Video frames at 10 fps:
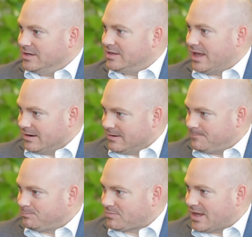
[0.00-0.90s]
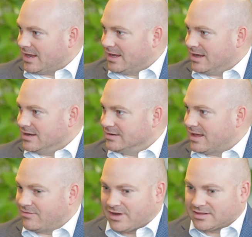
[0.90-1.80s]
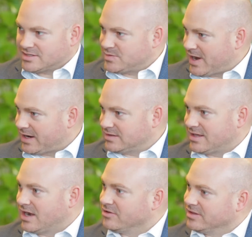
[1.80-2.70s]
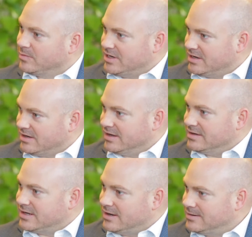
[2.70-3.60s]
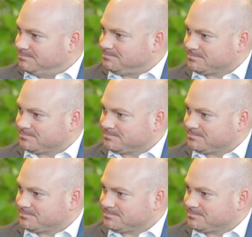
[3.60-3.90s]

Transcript: in Canada and kind of got the specs, got everything we needed to get done,